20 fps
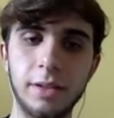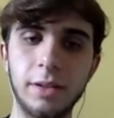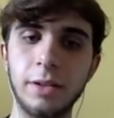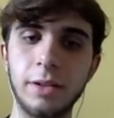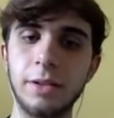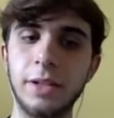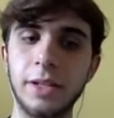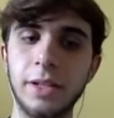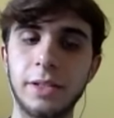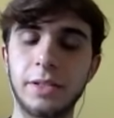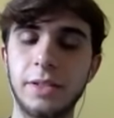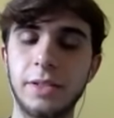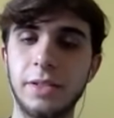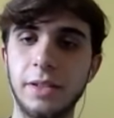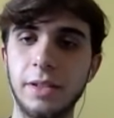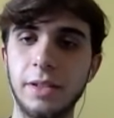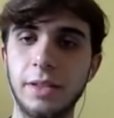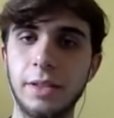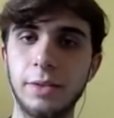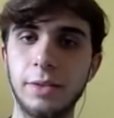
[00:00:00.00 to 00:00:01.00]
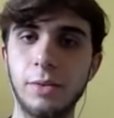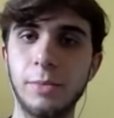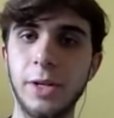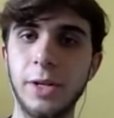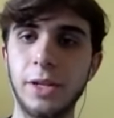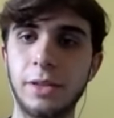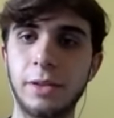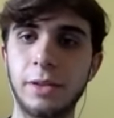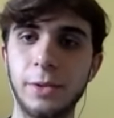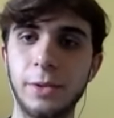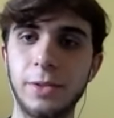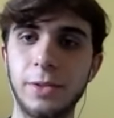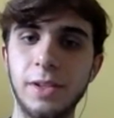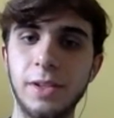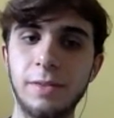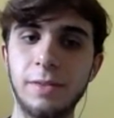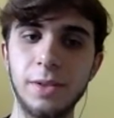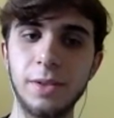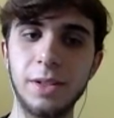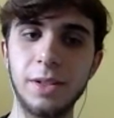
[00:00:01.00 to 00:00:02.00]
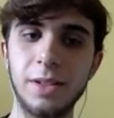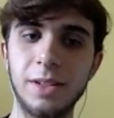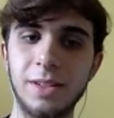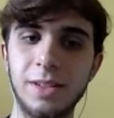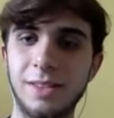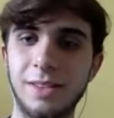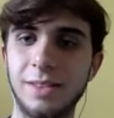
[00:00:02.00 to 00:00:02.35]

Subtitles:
our next Throwback Thursday vid,